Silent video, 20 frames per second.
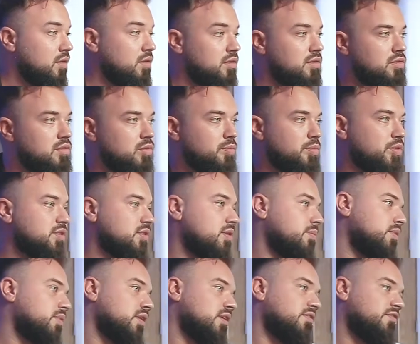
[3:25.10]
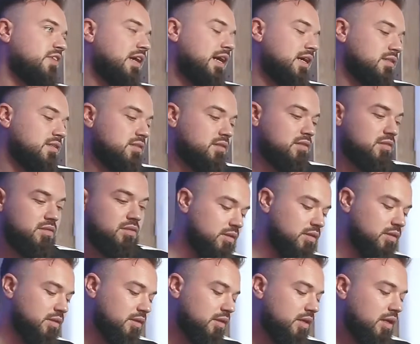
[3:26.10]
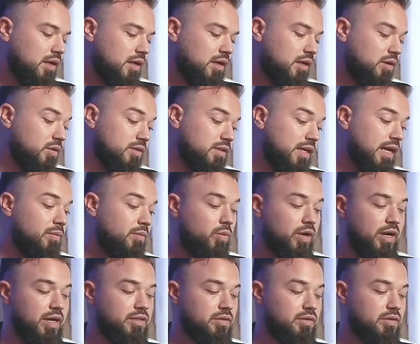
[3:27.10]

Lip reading: Super simple and fast. On that way,